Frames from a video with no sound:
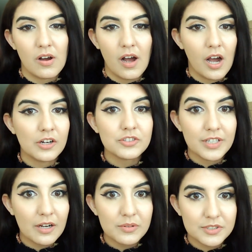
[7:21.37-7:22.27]

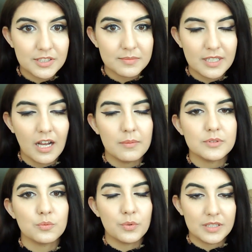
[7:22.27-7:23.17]
100 hours
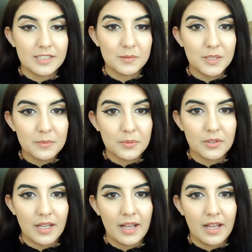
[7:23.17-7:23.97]
sometimes with these people,